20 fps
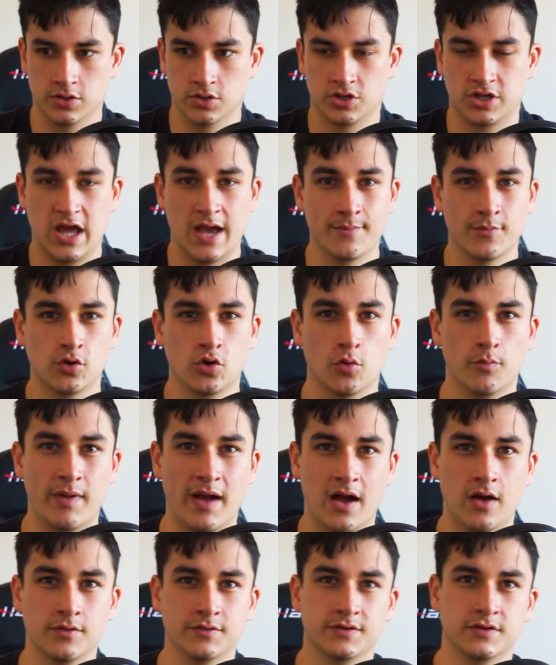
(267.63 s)
chemical
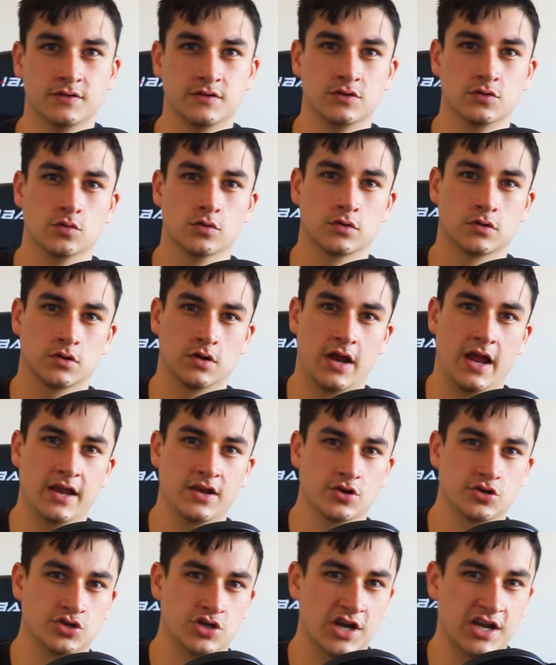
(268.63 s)
balances in order
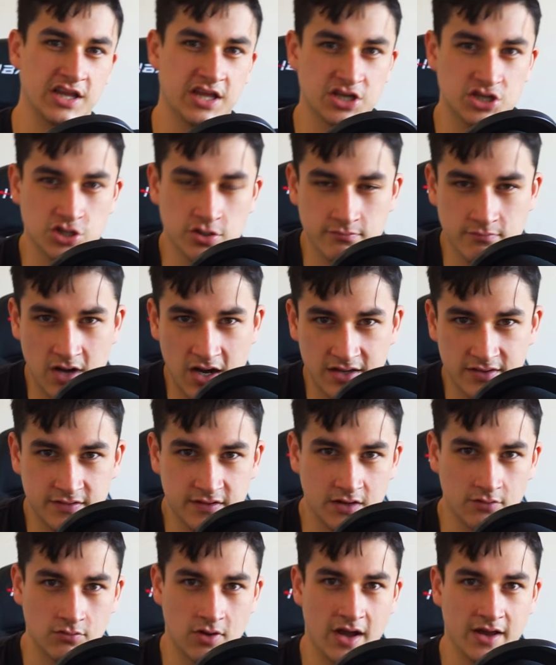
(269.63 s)
and you're trying to get your
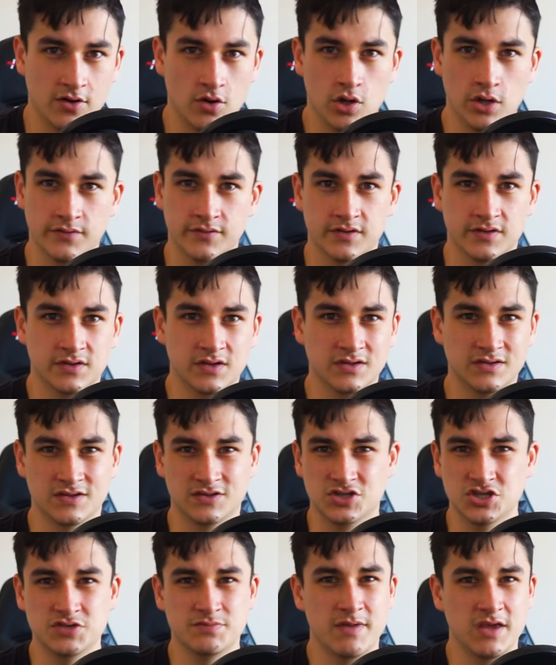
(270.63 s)
mindset right and all of these things
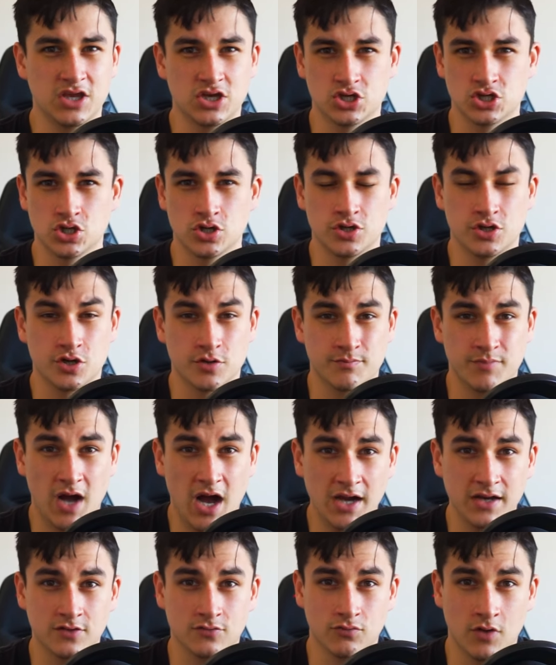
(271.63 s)
is just making sure that your
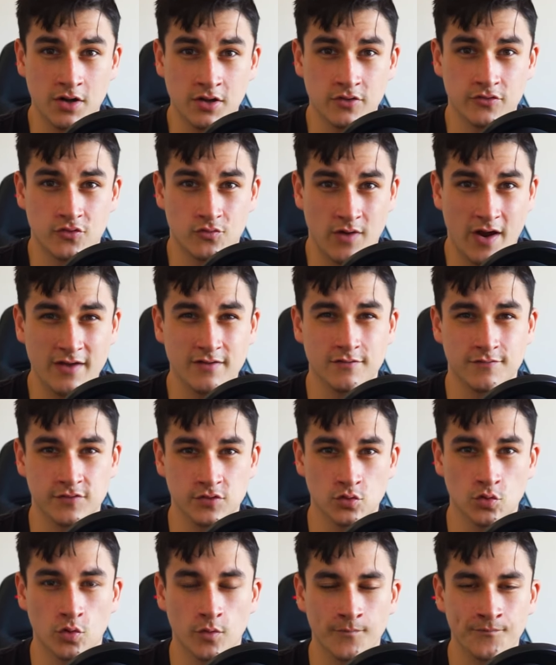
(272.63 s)
body's running on the right
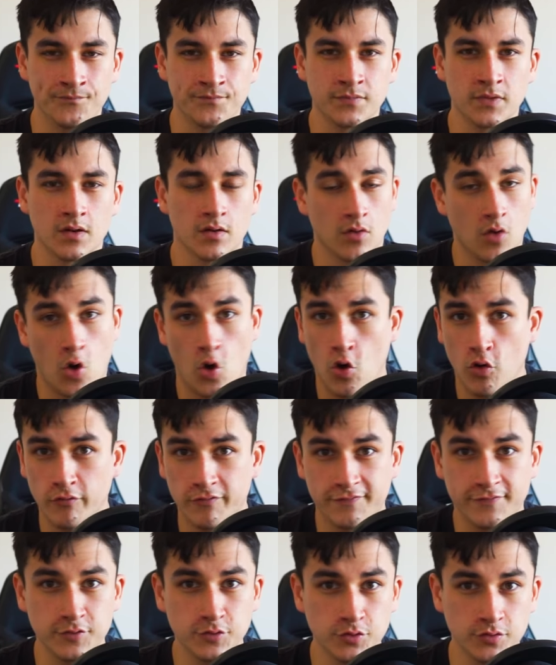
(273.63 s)
fuel. Whole
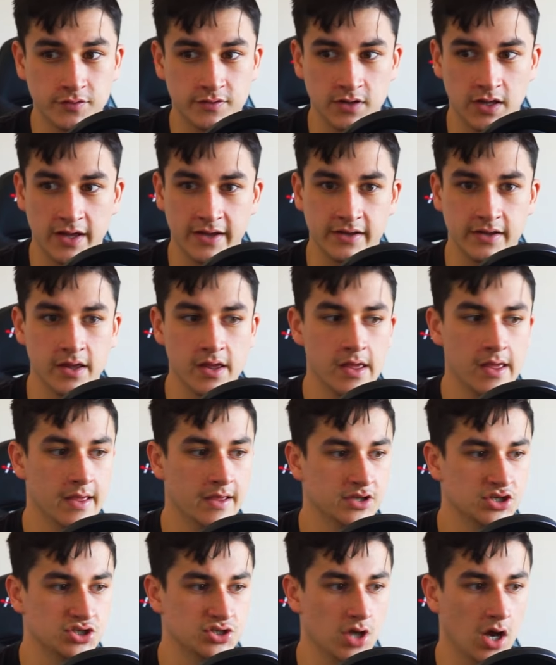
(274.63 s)
foods like
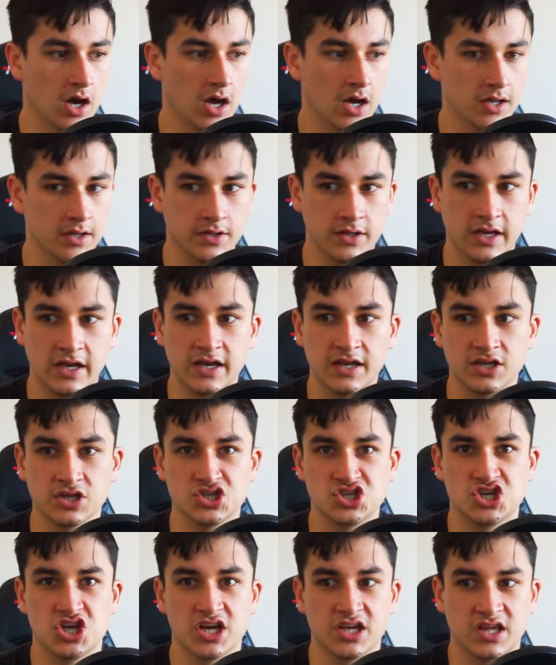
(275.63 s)
eating
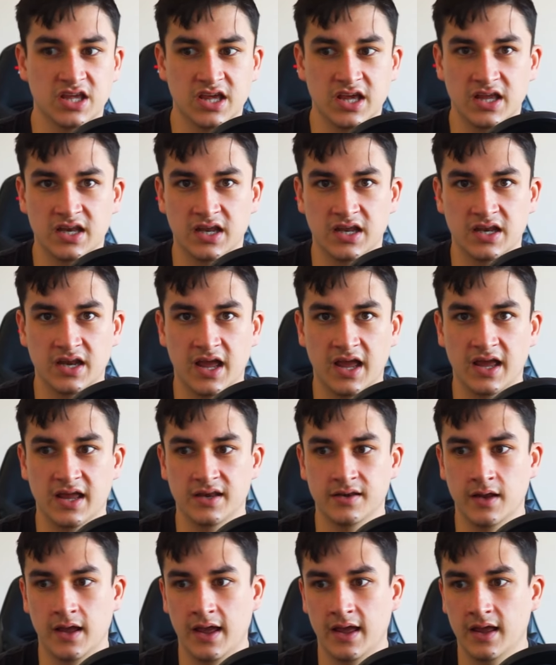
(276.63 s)
chicken
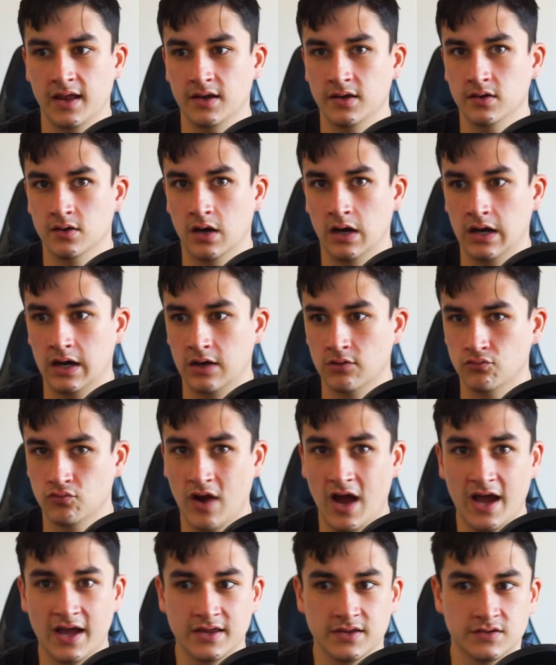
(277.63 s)
and
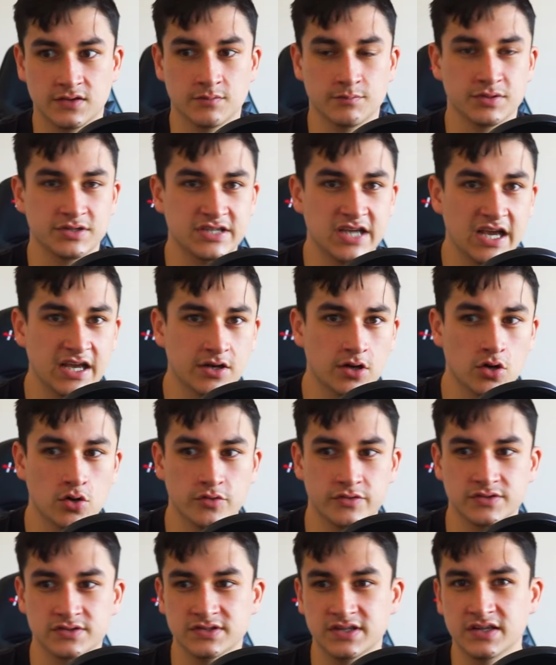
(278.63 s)
rice and
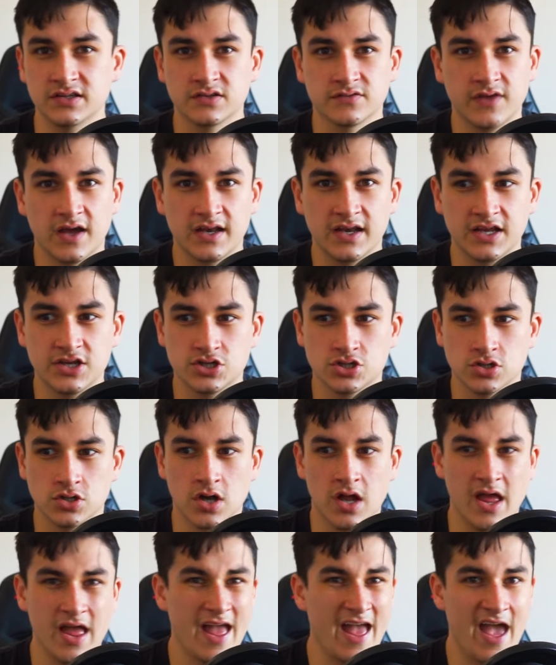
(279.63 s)
potatoes and things of that
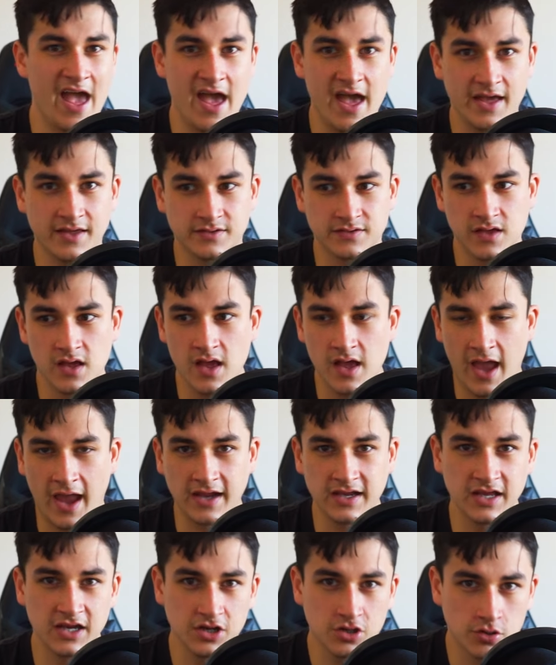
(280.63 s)
nature, eggs,
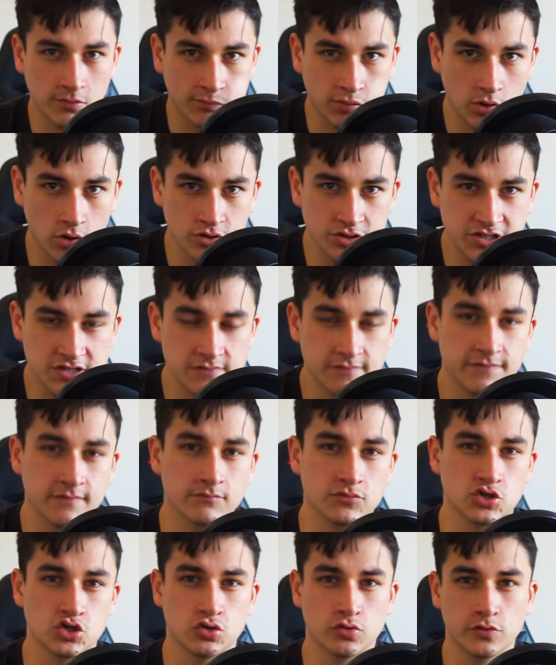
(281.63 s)
and getting your protein
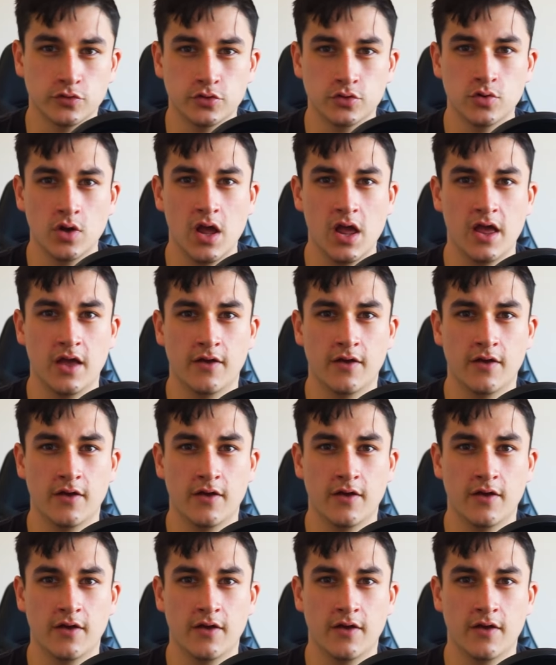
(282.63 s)
from true